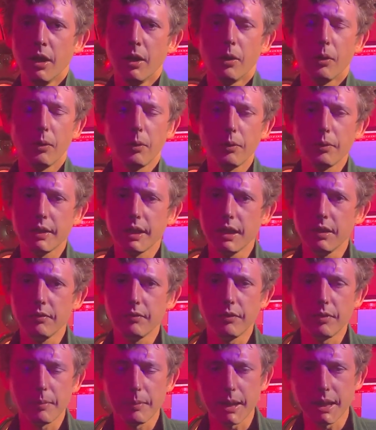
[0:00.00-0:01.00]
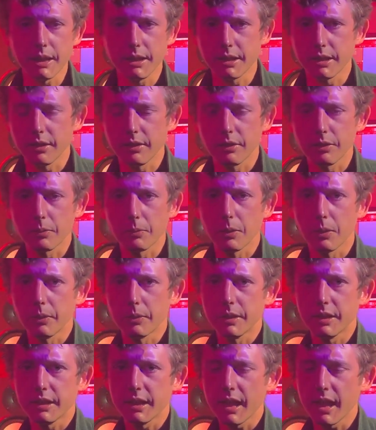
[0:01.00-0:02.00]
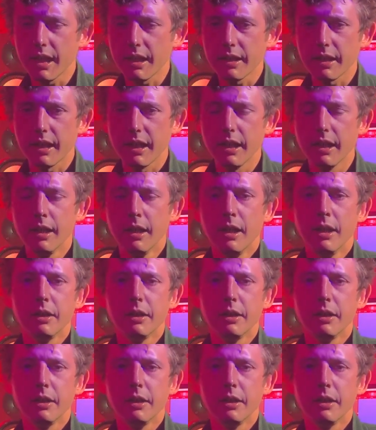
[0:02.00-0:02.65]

All the information in the world is out there.